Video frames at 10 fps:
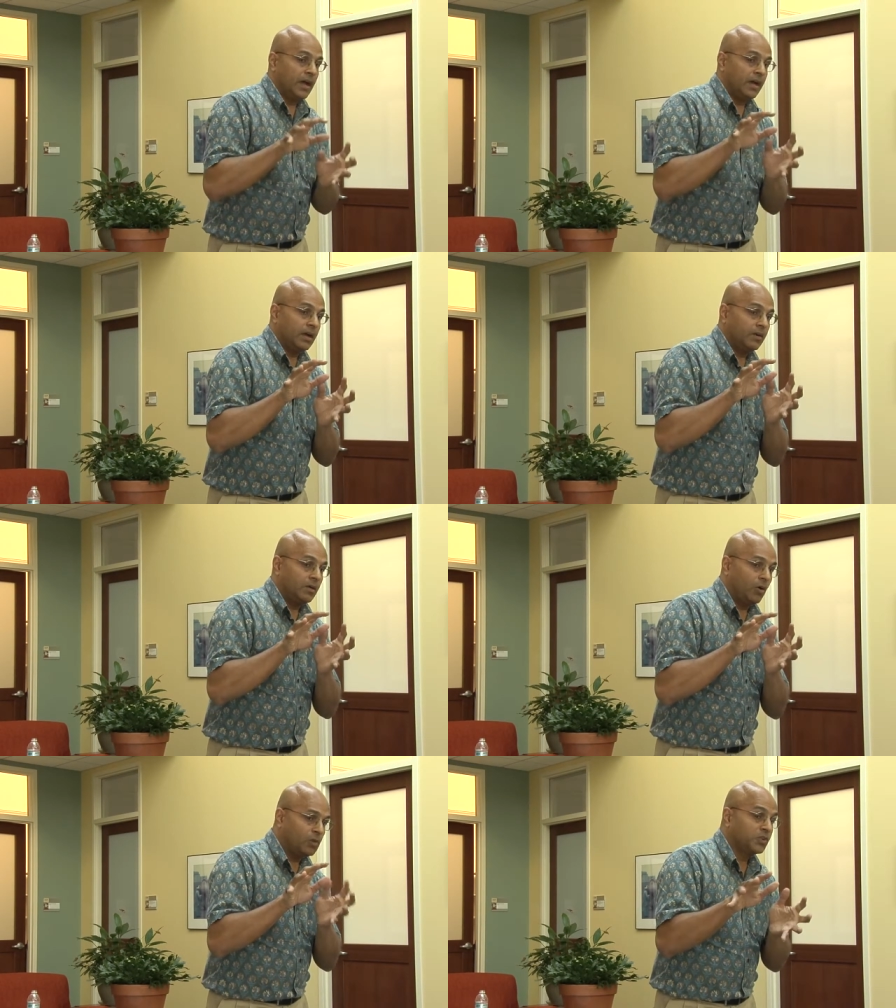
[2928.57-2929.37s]

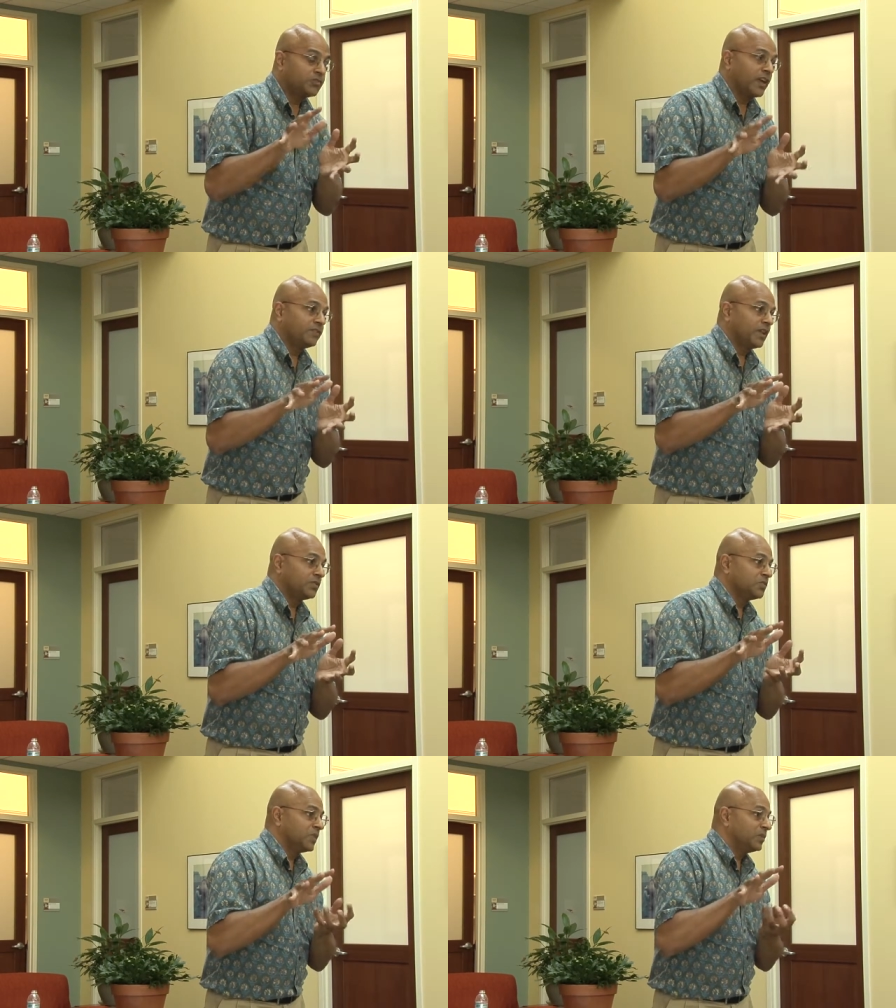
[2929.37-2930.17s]
Uh, almost
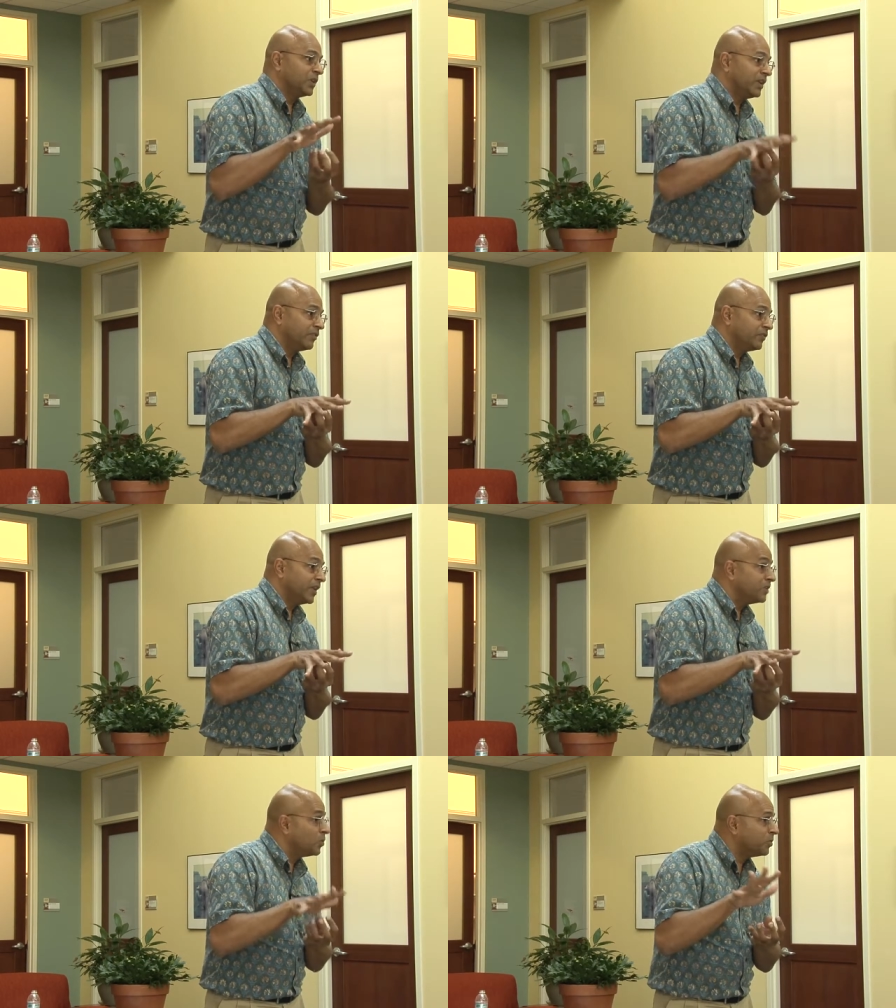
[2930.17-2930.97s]
5,000 people live
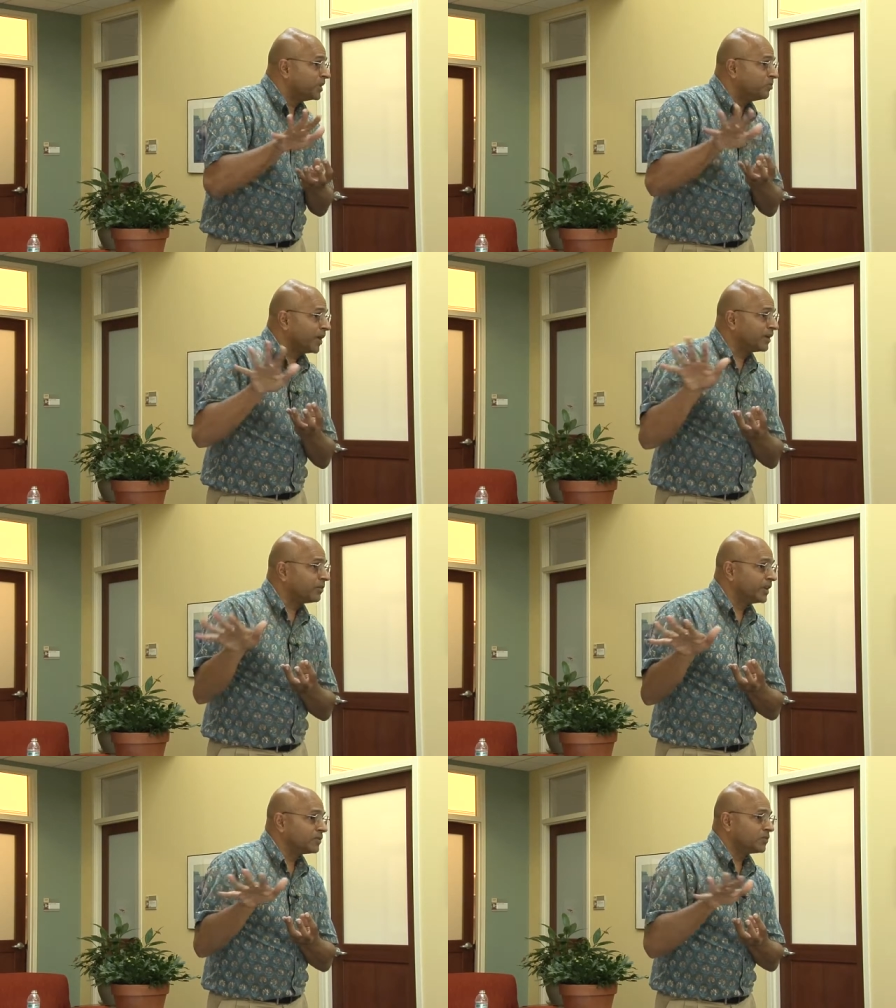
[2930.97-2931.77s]
there. Nobody
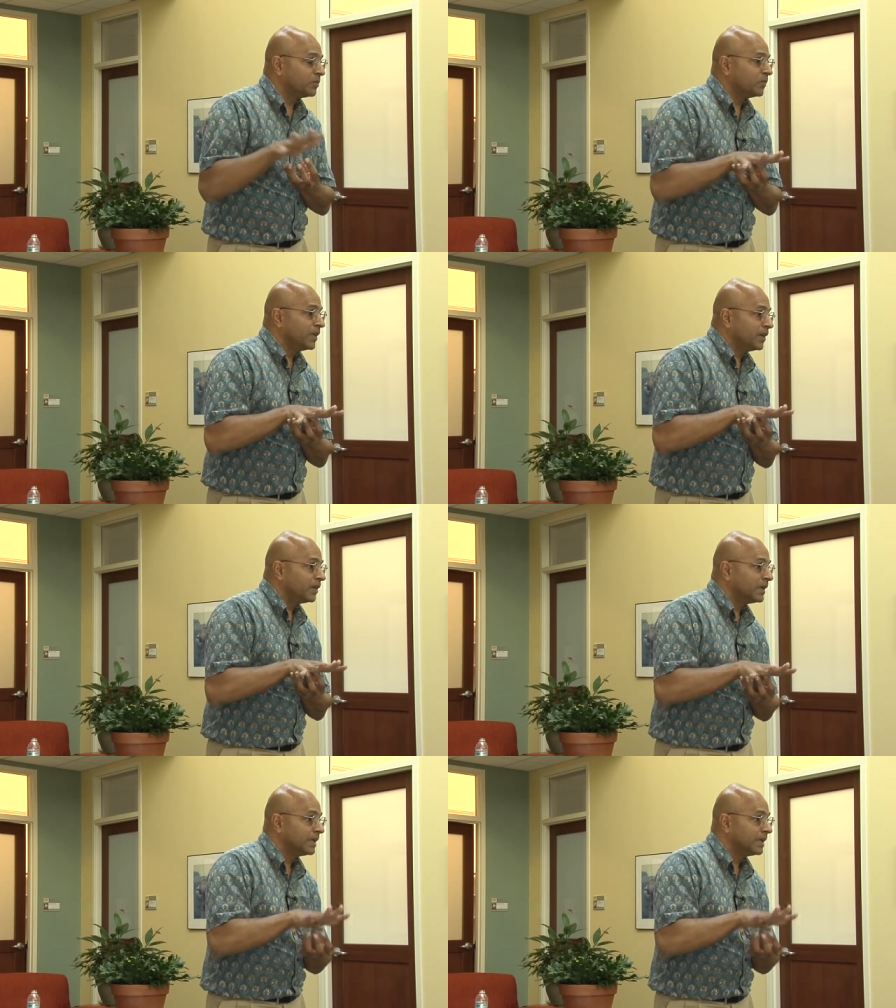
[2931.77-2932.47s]
migrates from there.